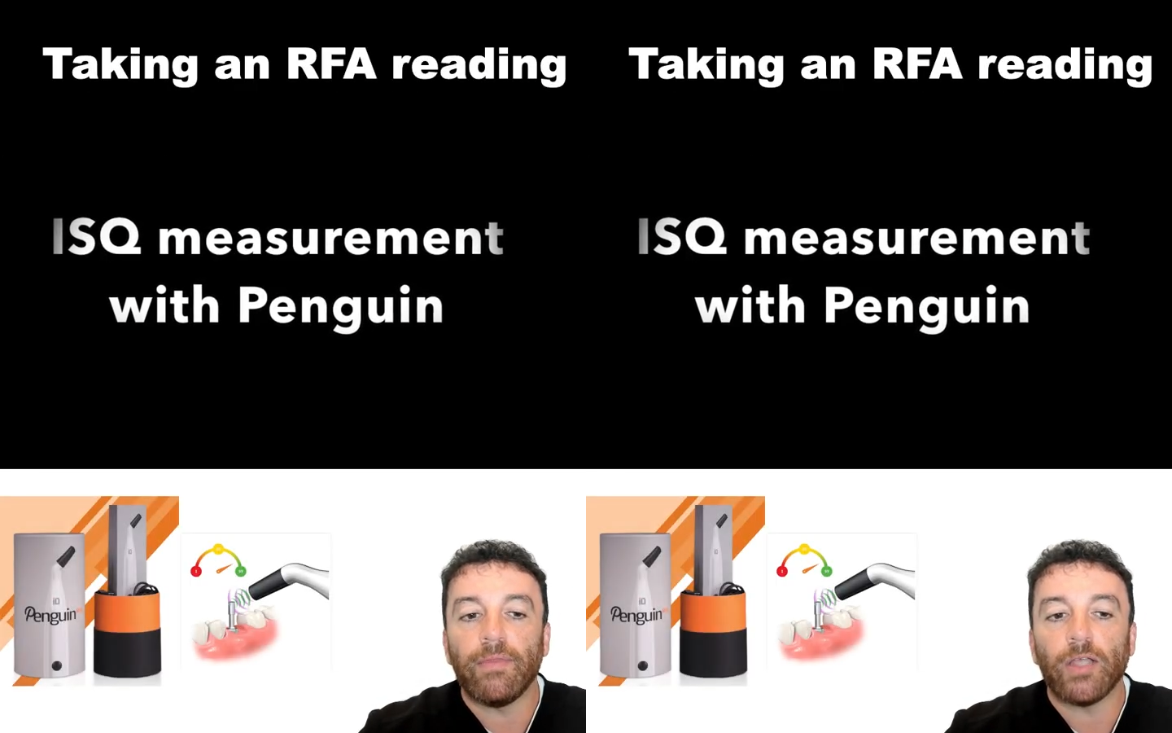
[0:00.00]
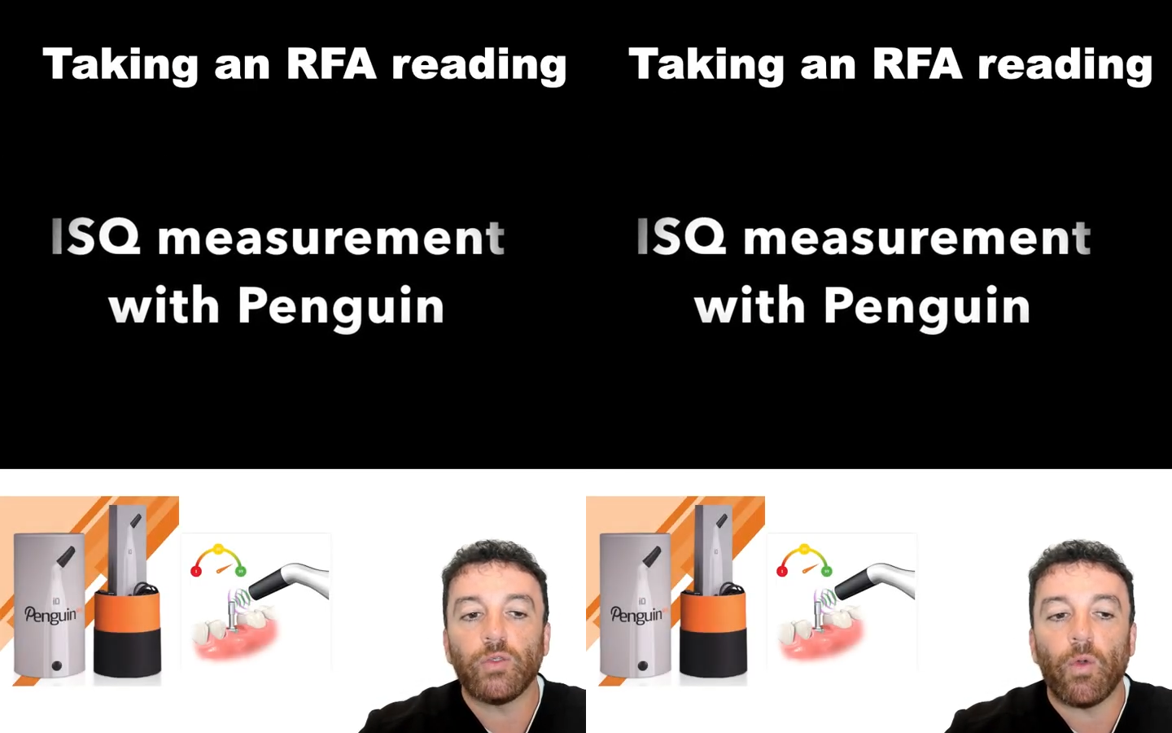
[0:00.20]

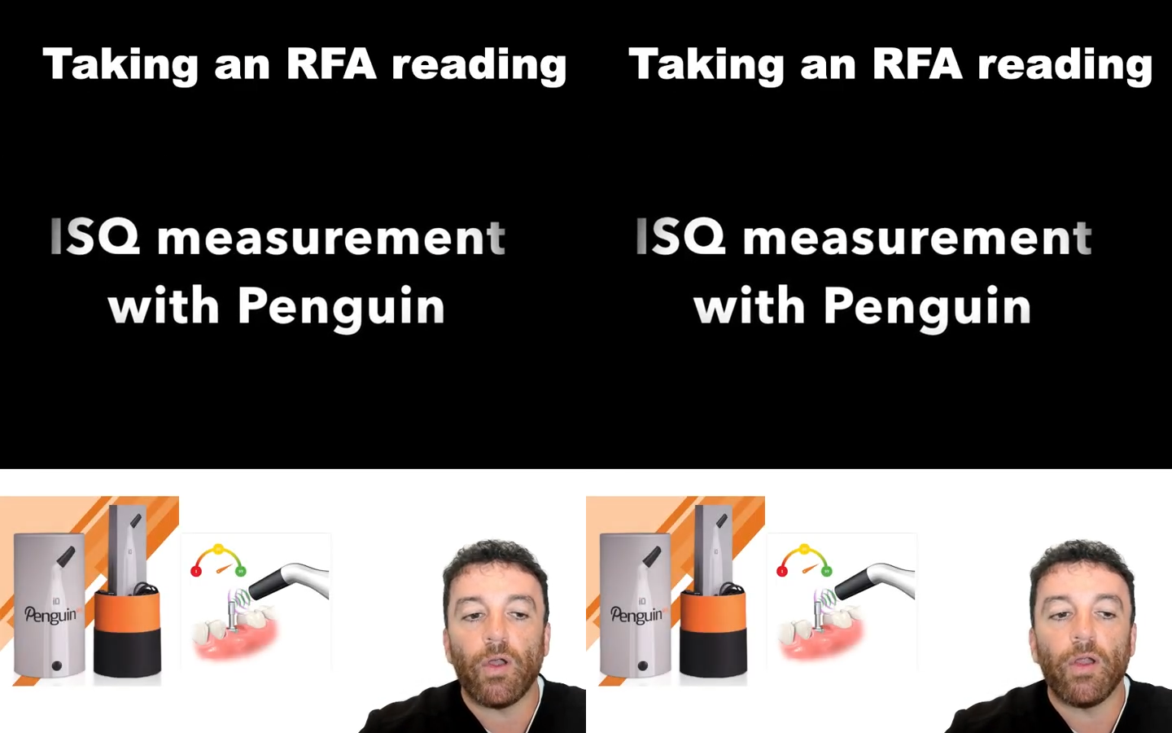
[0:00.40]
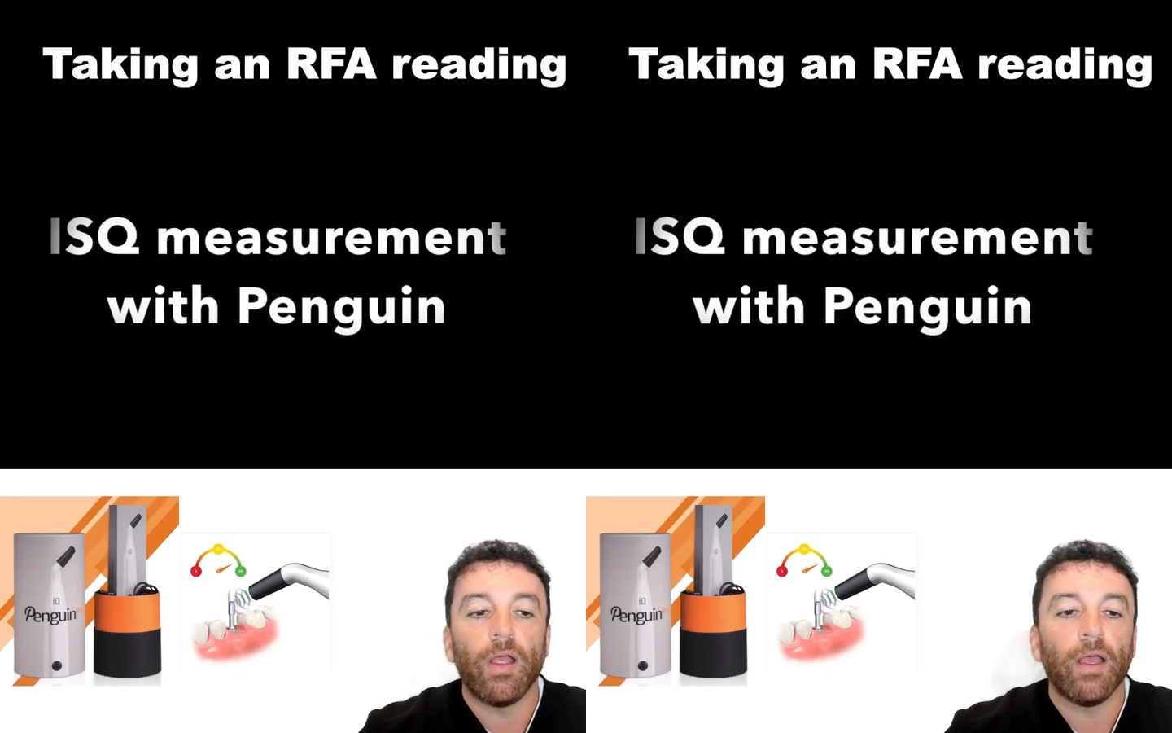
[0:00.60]
That's
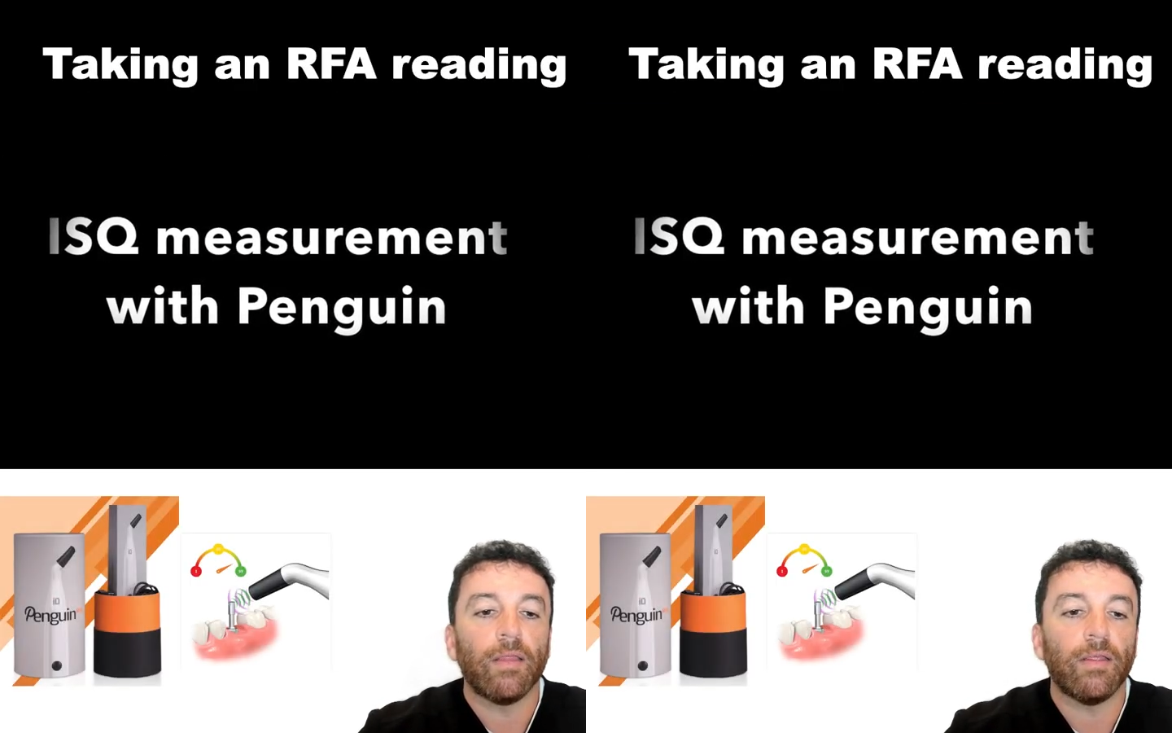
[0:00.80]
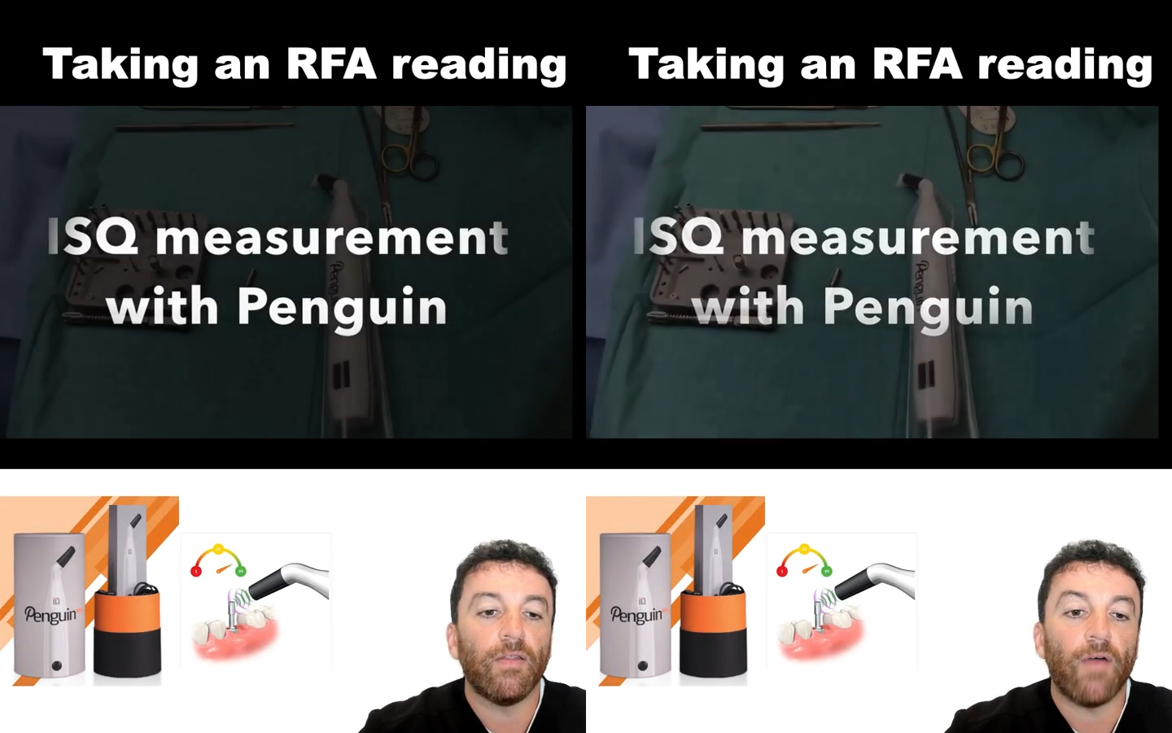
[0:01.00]
where
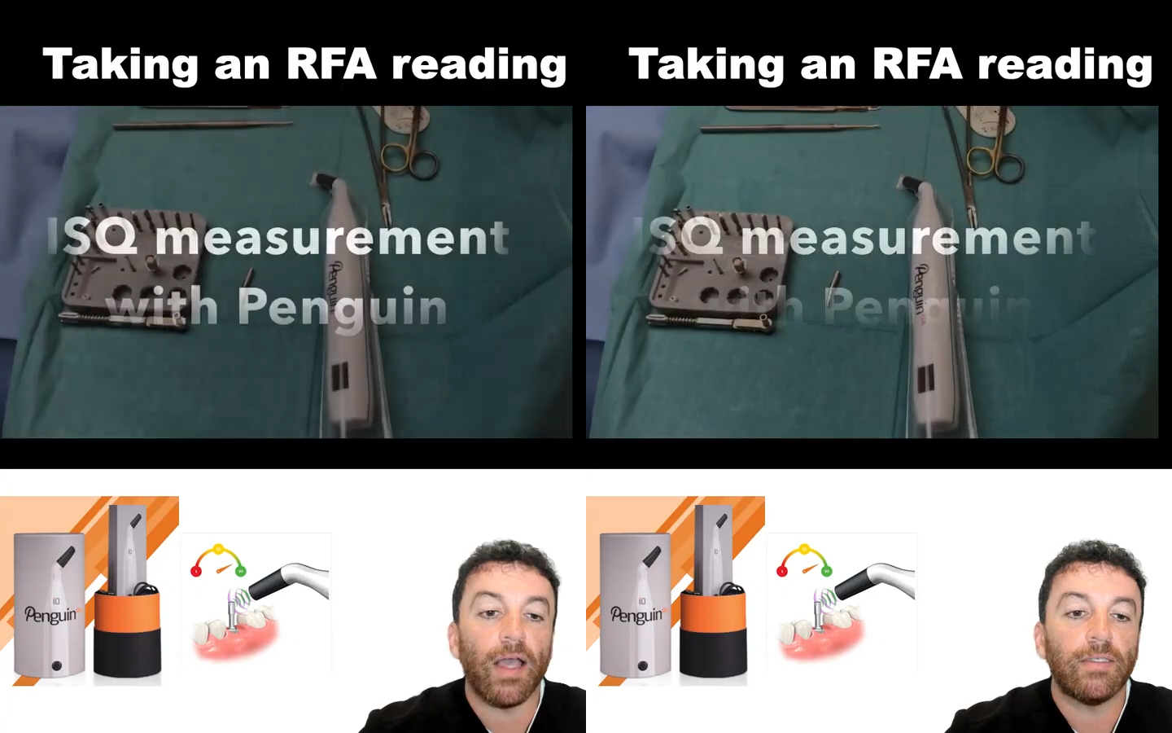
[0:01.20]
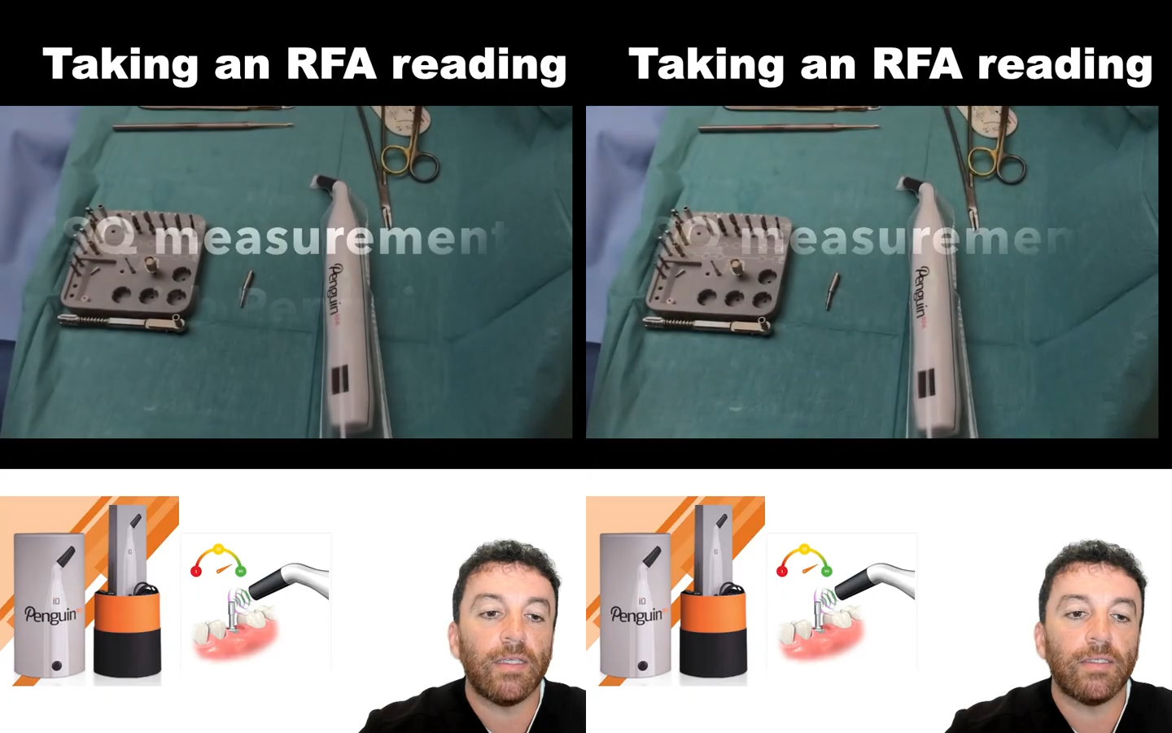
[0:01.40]
the
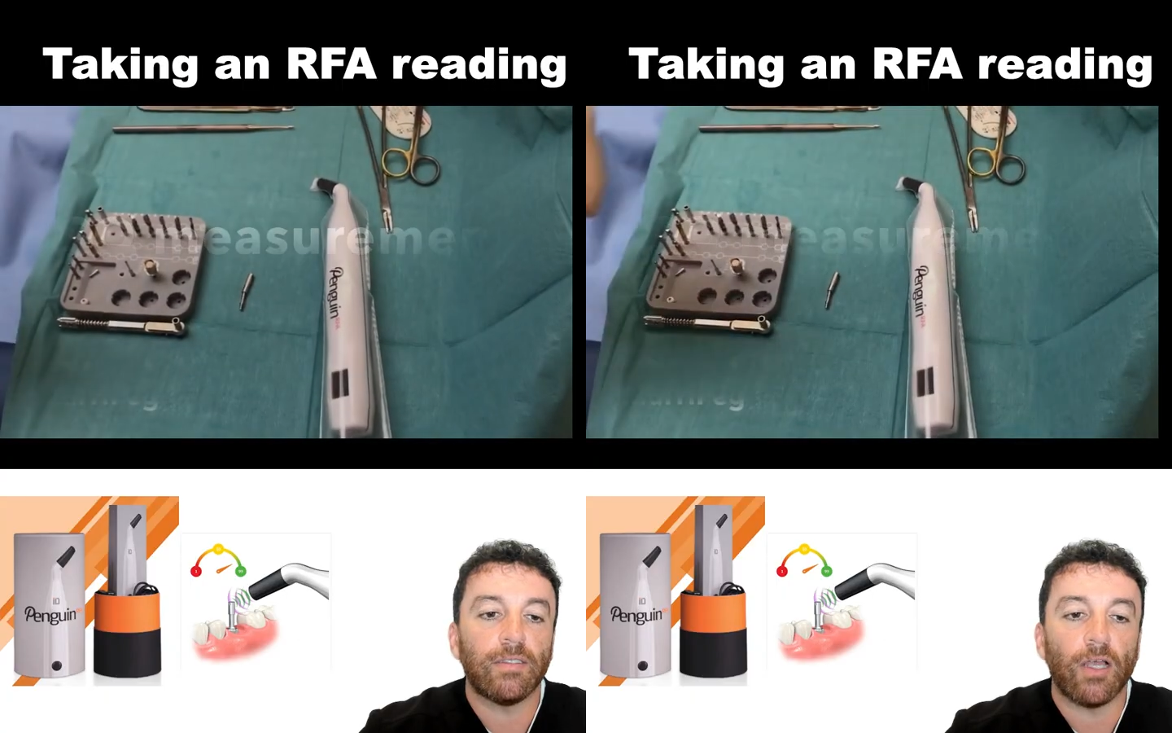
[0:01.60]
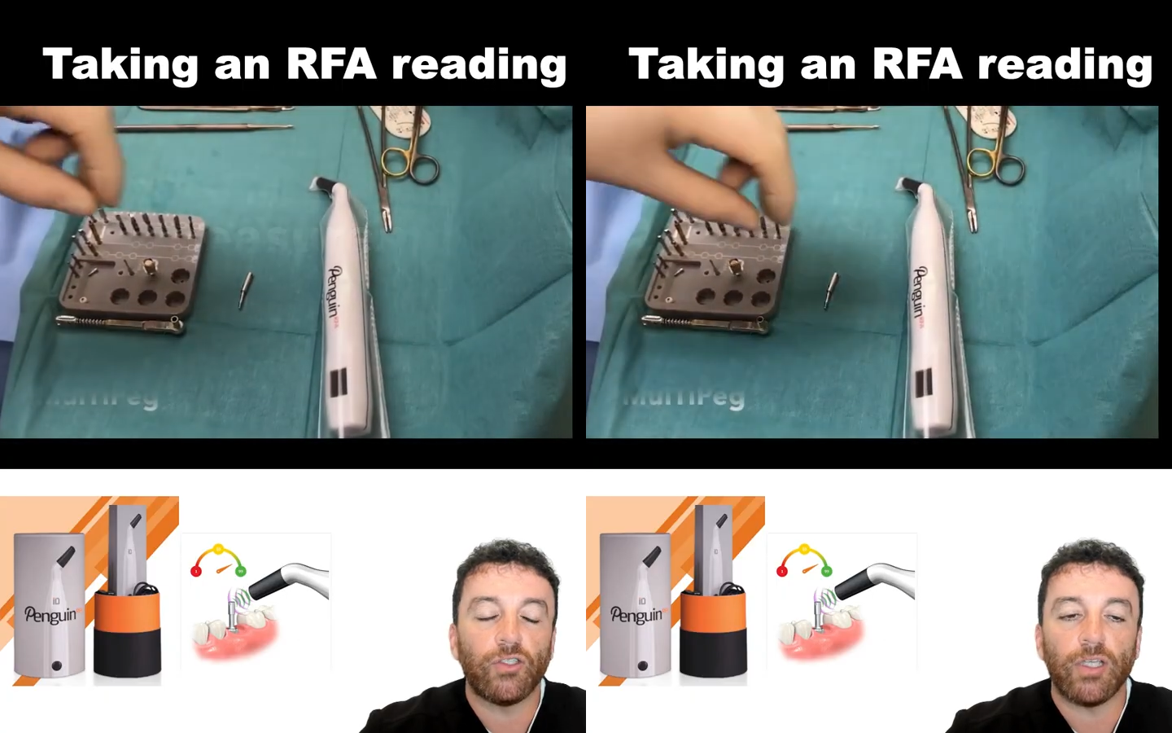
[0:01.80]
devices
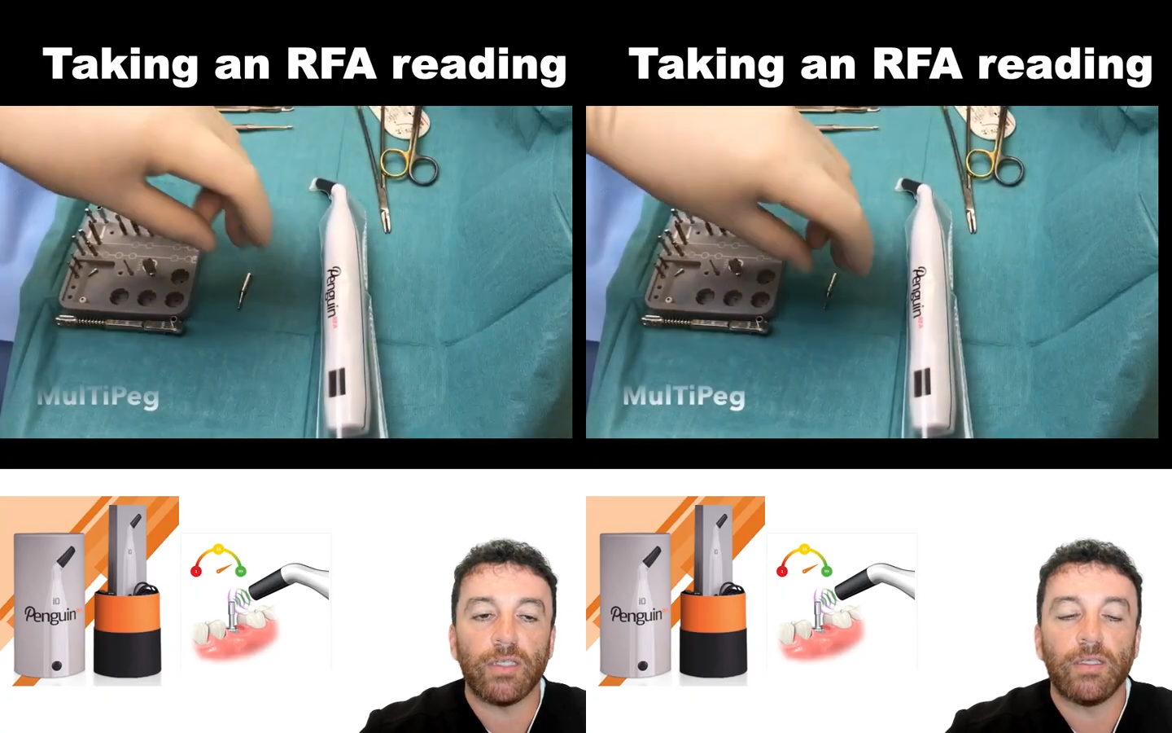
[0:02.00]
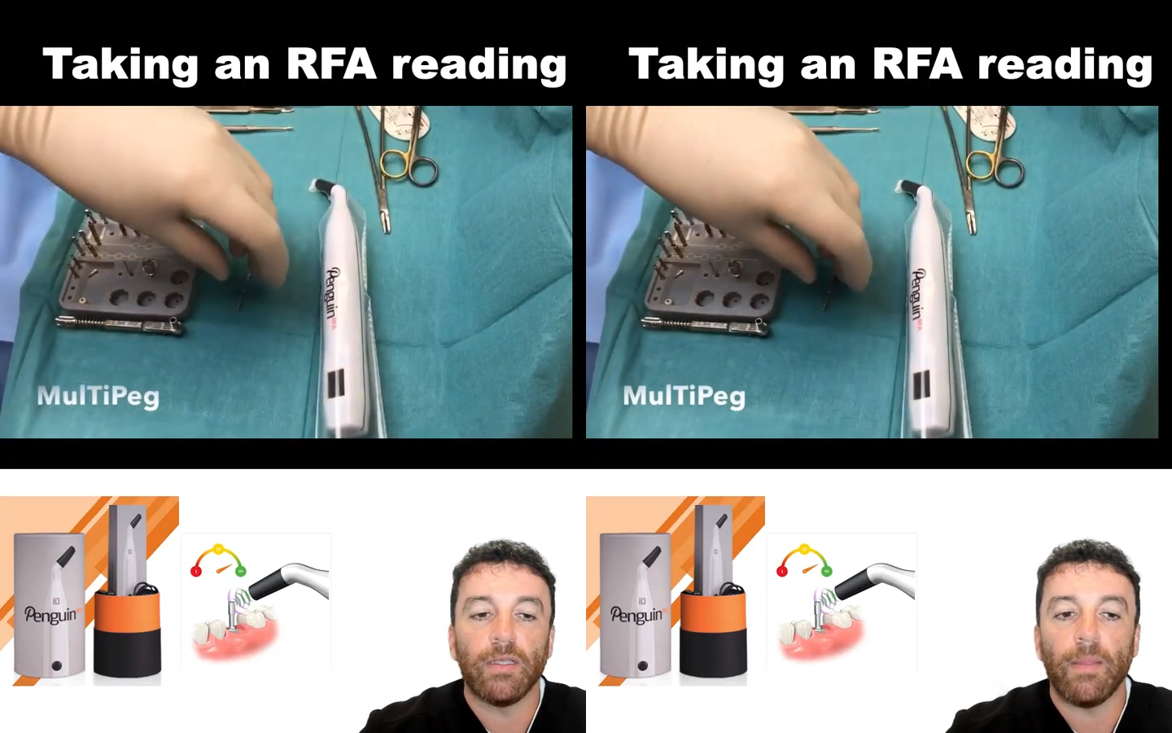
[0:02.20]
such as